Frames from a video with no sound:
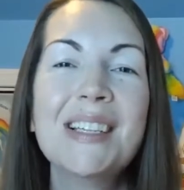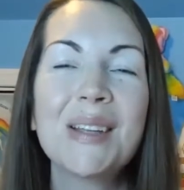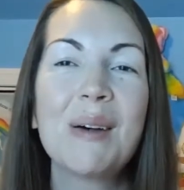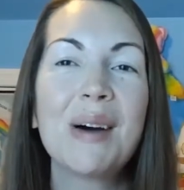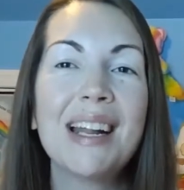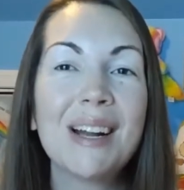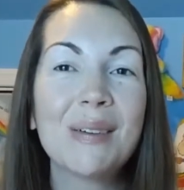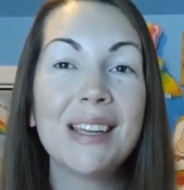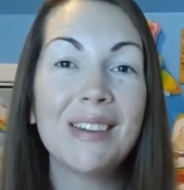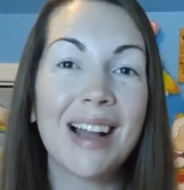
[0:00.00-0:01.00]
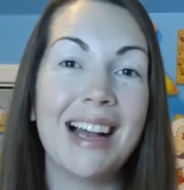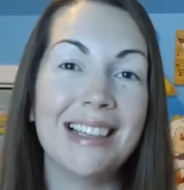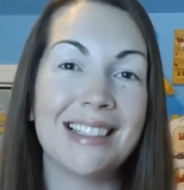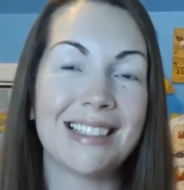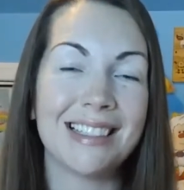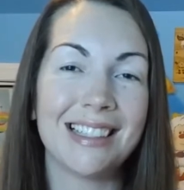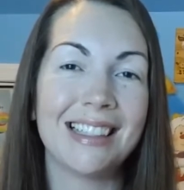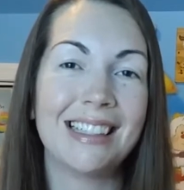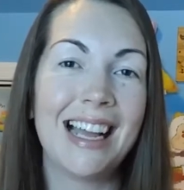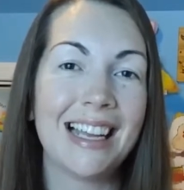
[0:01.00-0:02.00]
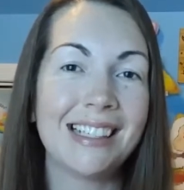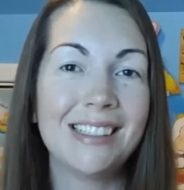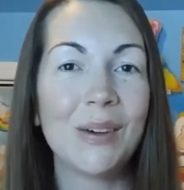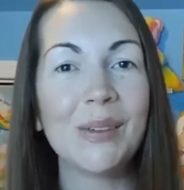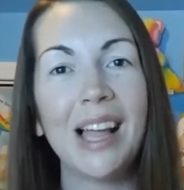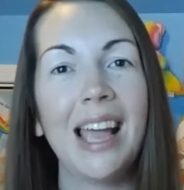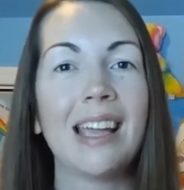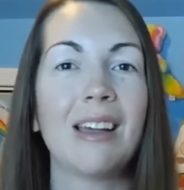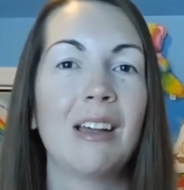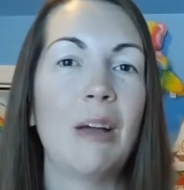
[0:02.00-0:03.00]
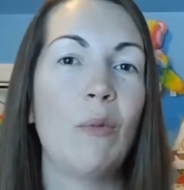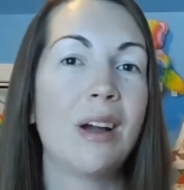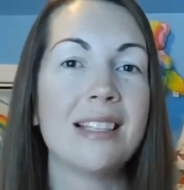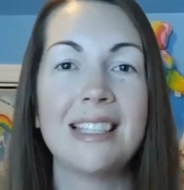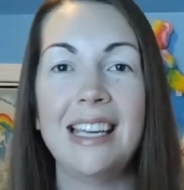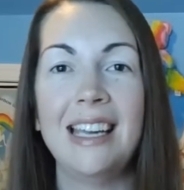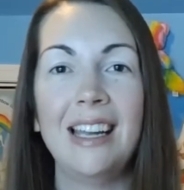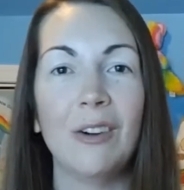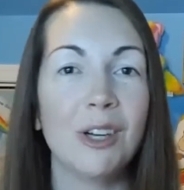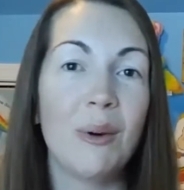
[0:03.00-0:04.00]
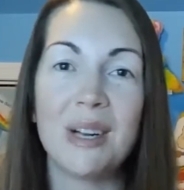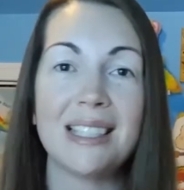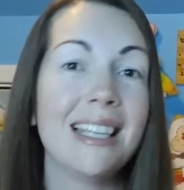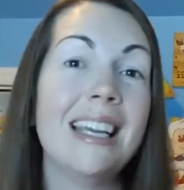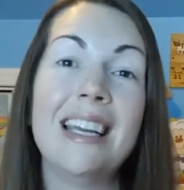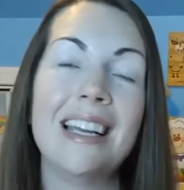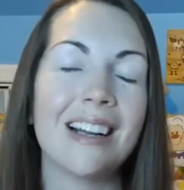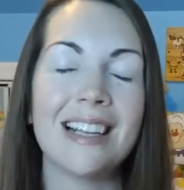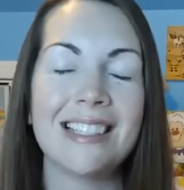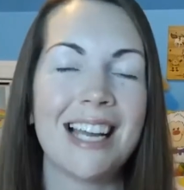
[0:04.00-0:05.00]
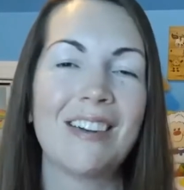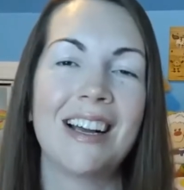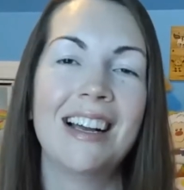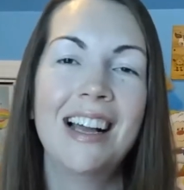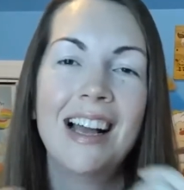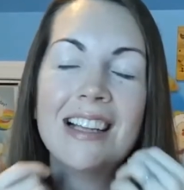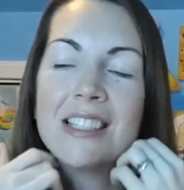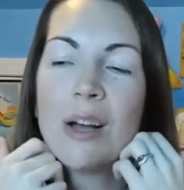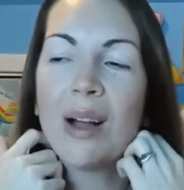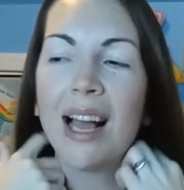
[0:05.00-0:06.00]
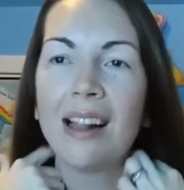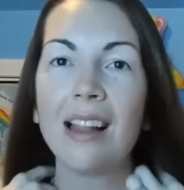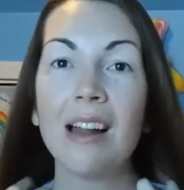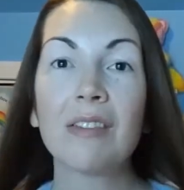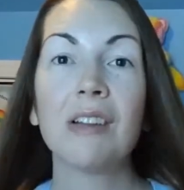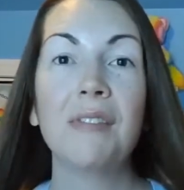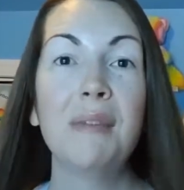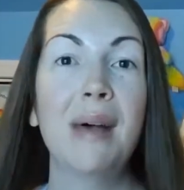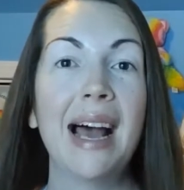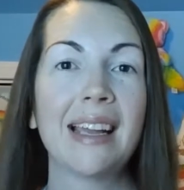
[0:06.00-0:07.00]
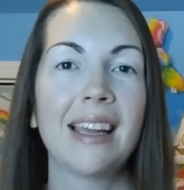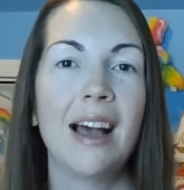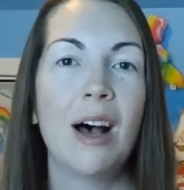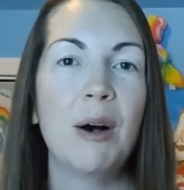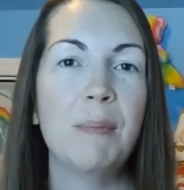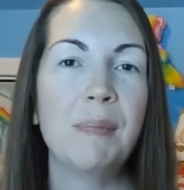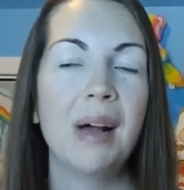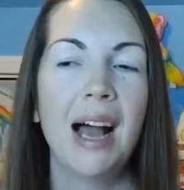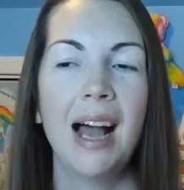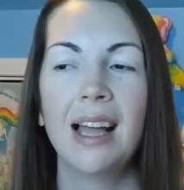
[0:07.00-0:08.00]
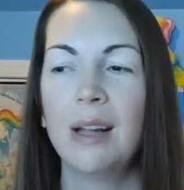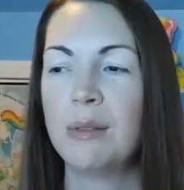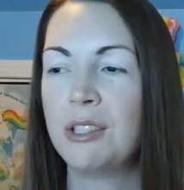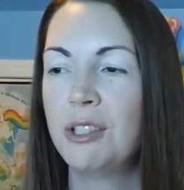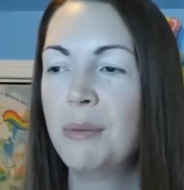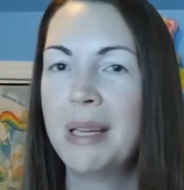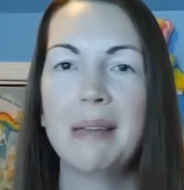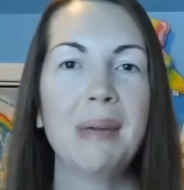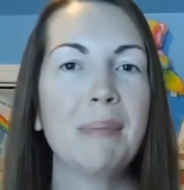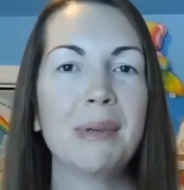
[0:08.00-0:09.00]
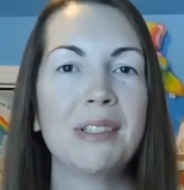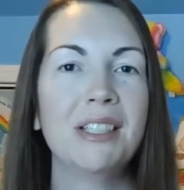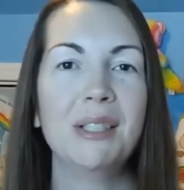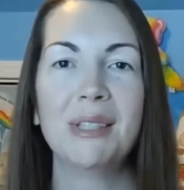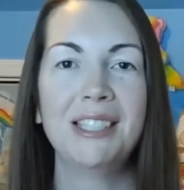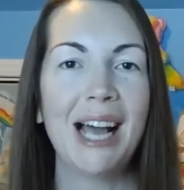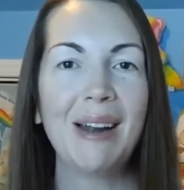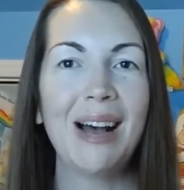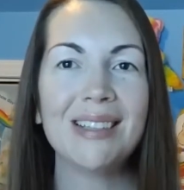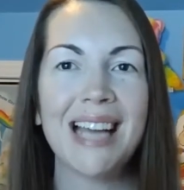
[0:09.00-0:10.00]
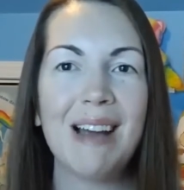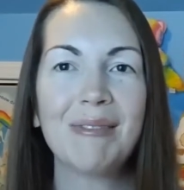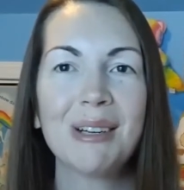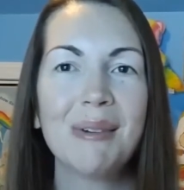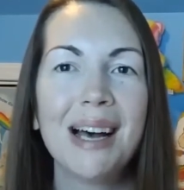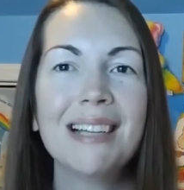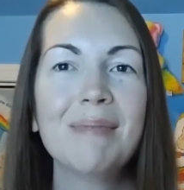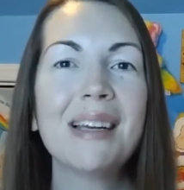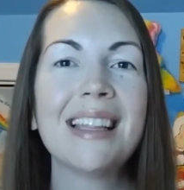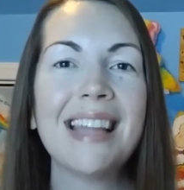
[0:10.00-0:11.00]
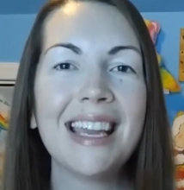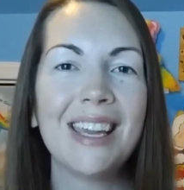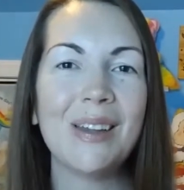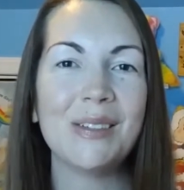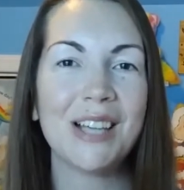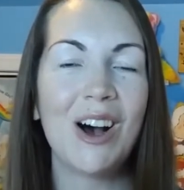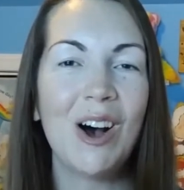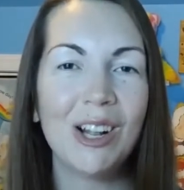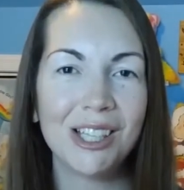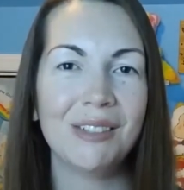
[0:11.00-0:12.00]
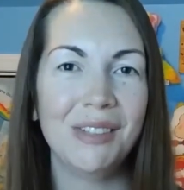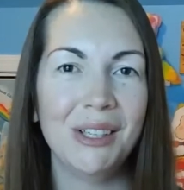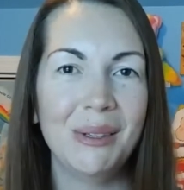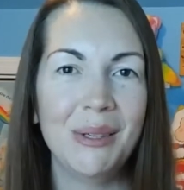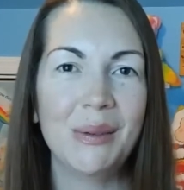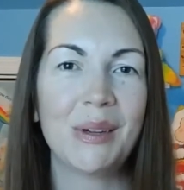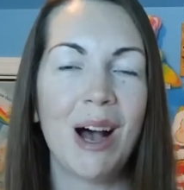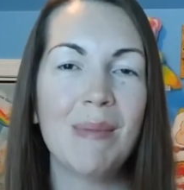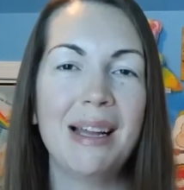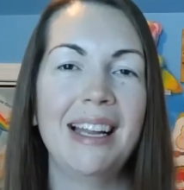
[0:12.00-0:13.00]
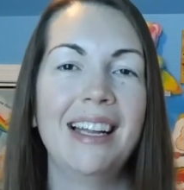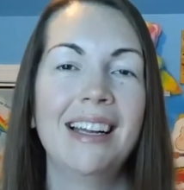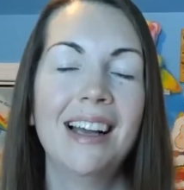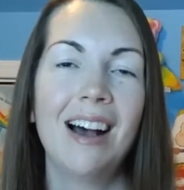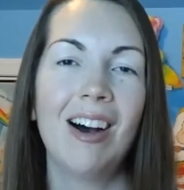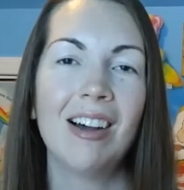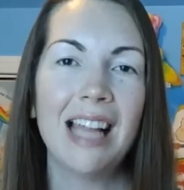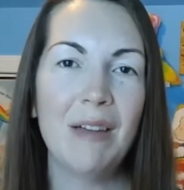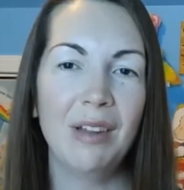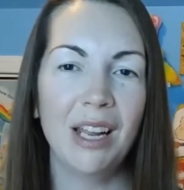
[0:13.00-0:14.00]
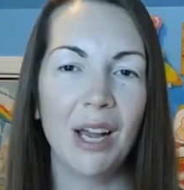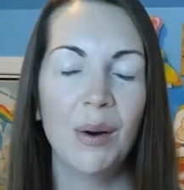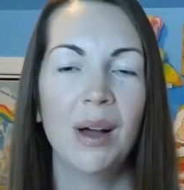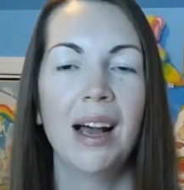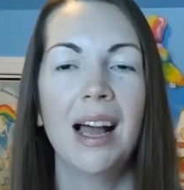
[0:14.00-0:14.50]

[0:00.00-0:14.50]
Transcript: so I want to hear what you guys like, don't like, and want to see or don't want to see, etc. So I got a lot of good feedback. Um, it was too many people to do a shout out to everyone, but thank you to all of you who commented on that video.